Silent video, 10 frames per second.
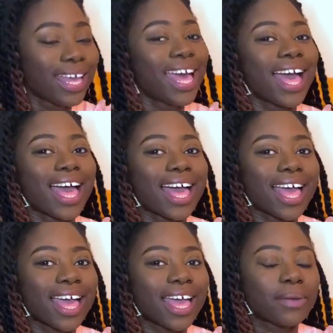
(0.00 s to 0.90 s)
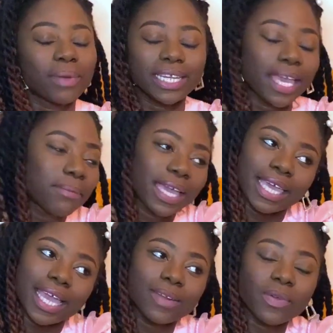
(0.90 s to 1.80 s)
And my name
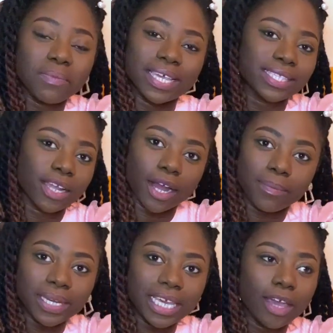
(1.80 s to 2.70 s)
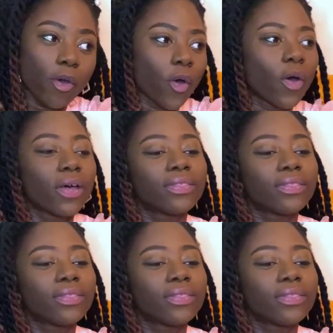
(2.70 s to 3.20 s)
again remains Airboney on